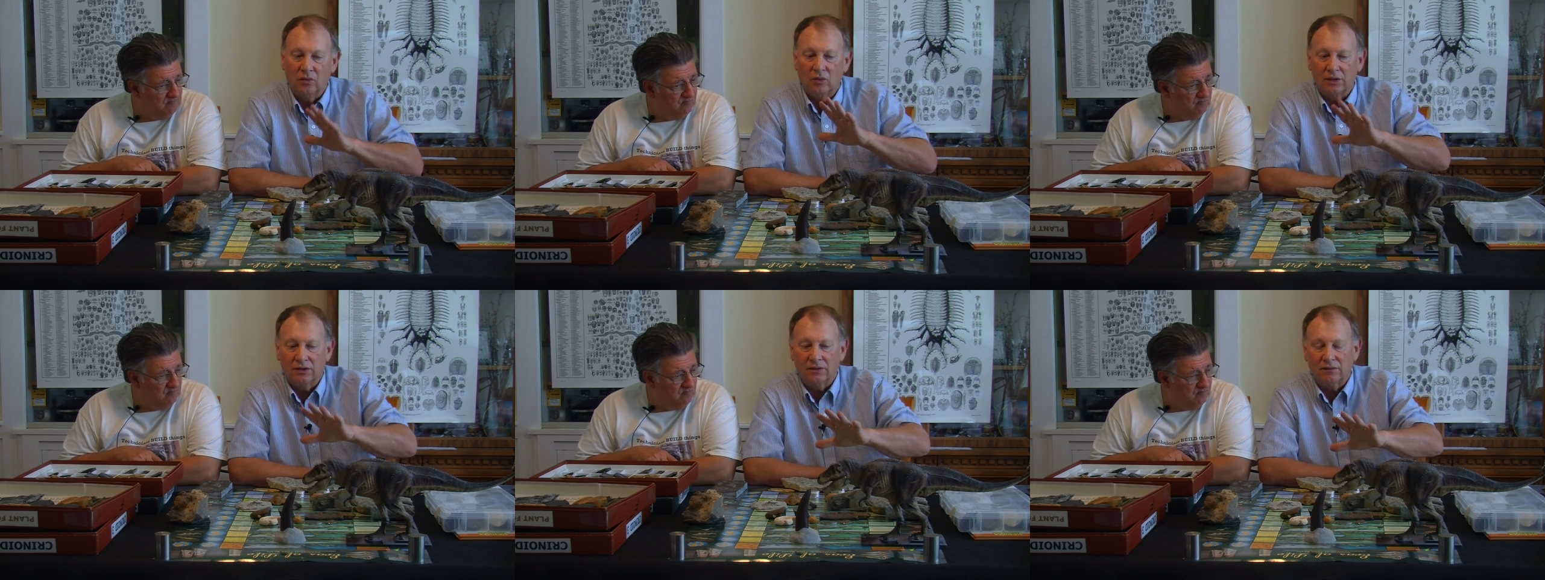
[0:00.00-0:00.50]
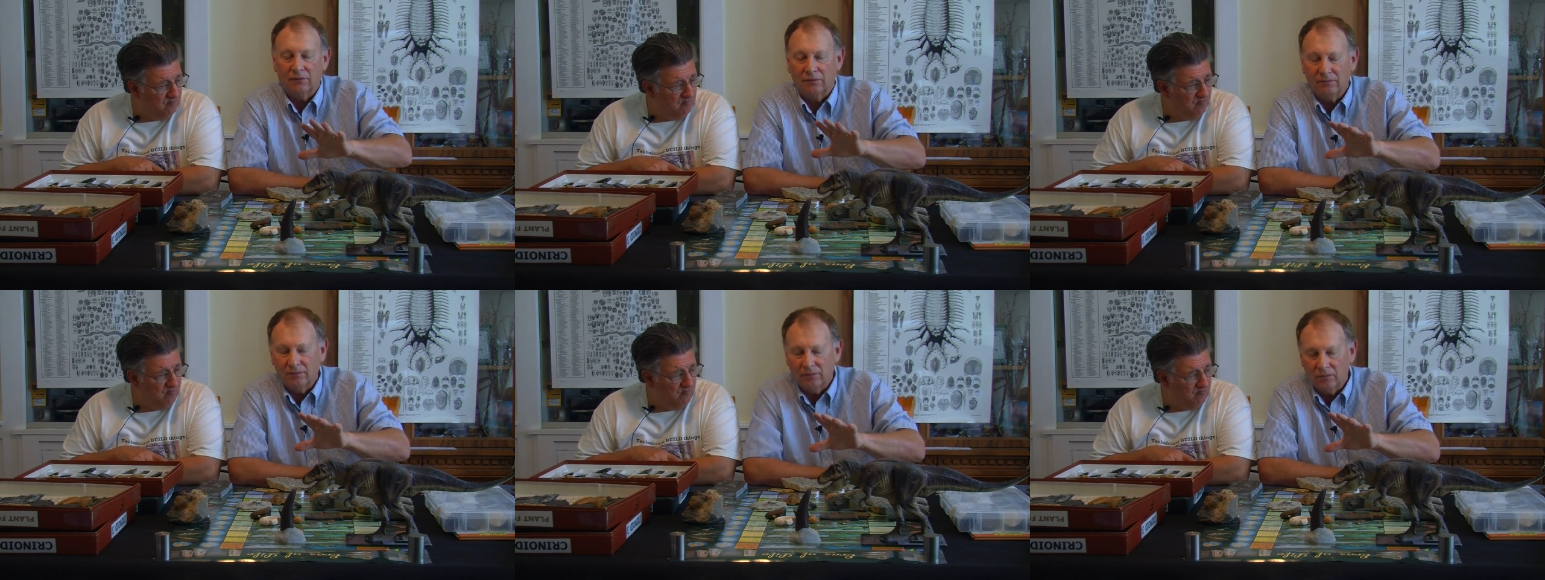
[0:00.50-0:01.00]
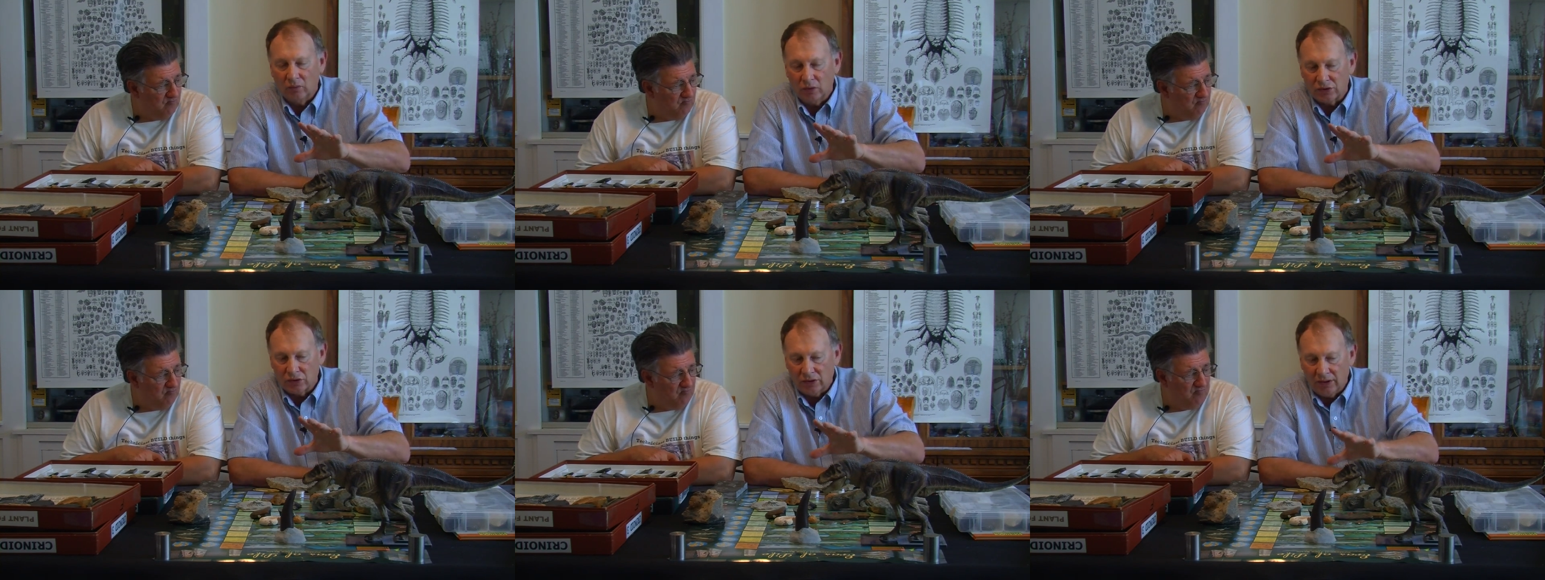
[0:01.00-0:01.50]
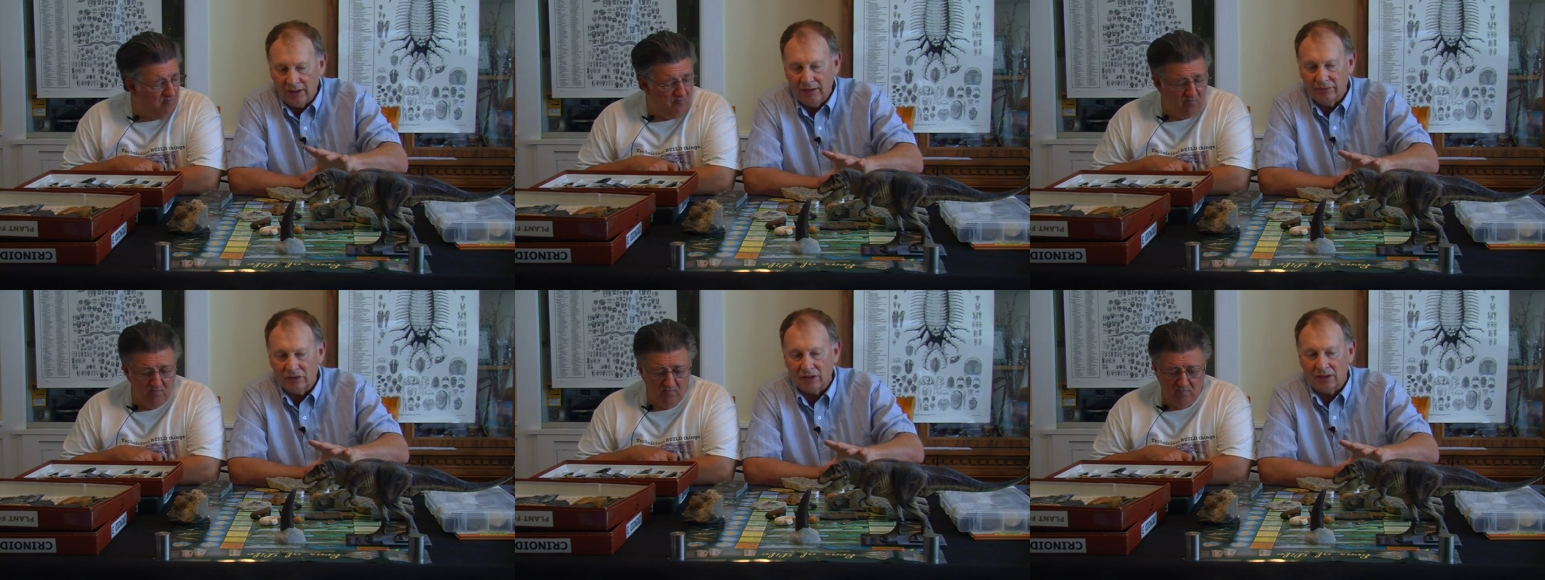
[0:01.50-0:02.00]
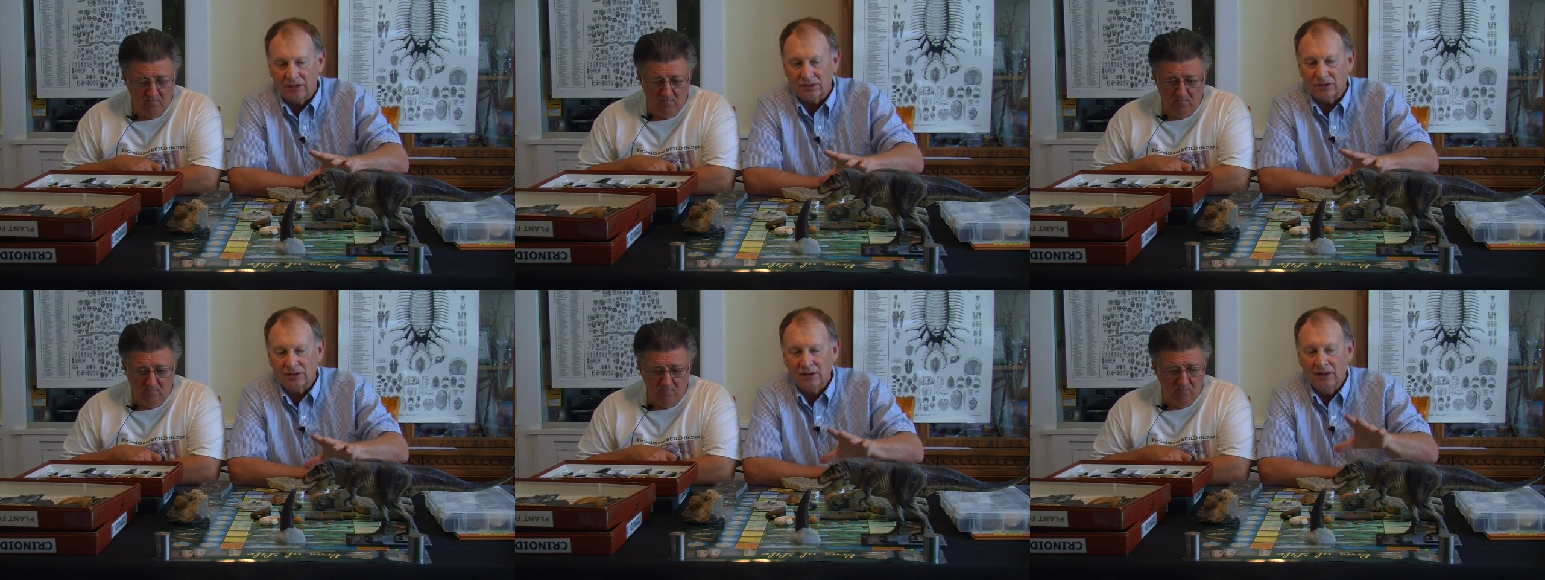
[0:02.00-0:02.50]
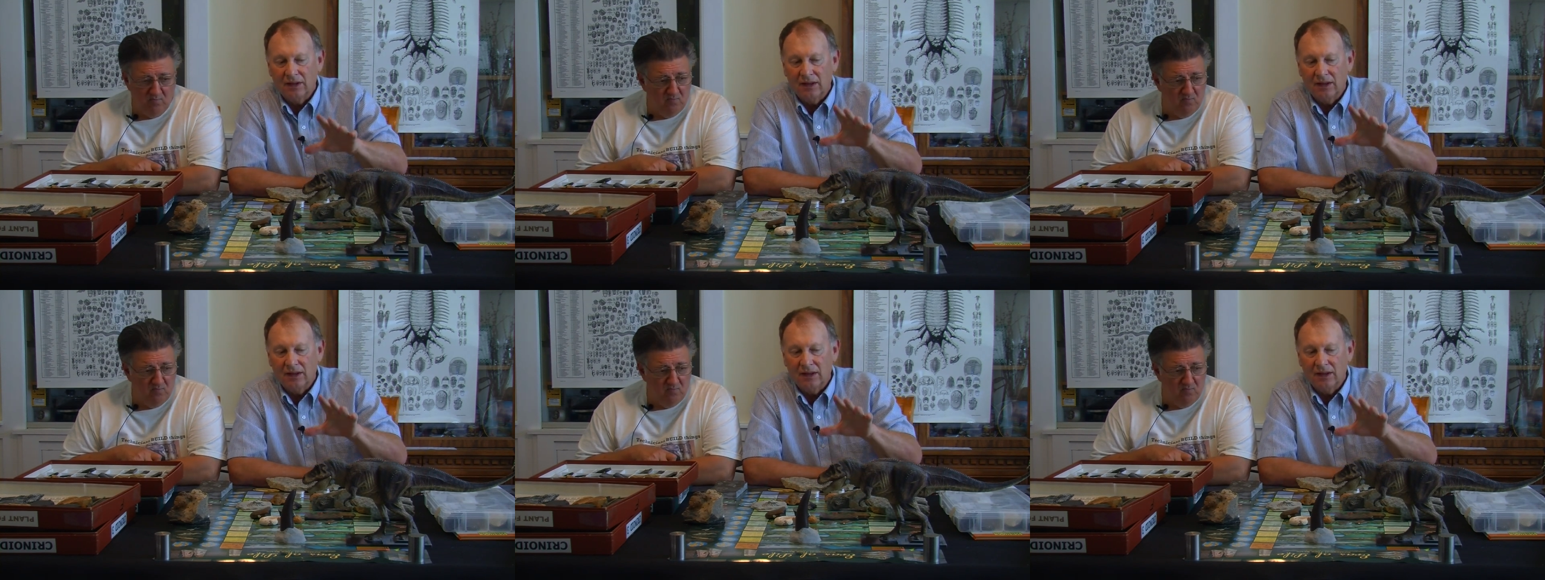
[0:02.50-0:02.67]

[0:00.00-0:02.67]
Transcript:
Speaker 1: which, which leaves us